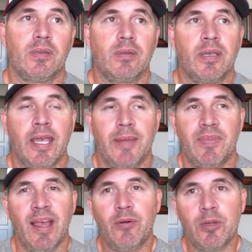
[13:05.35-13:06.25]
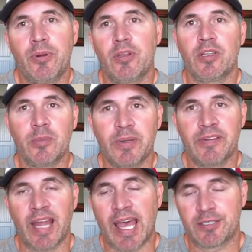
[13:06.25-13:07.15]
Okay, now I want to put a little bit of
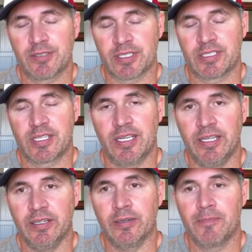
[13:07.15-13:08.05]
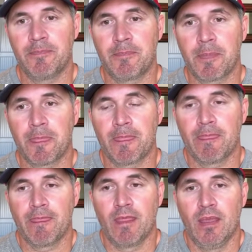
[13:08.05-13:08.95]
an asterisk here.
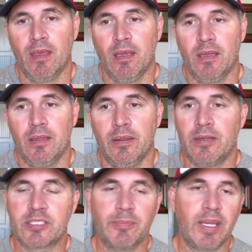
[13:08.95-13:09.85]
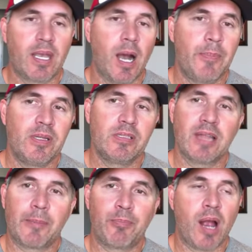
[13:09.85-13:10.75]
There are some big companies
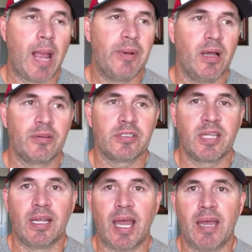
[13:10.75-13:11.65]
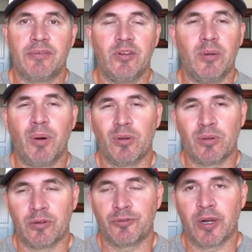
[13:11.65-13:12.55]
like Prime and others that have a
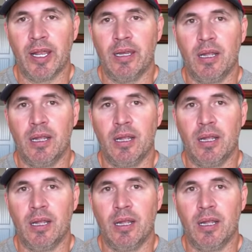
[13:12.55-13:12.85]
boatload of freight.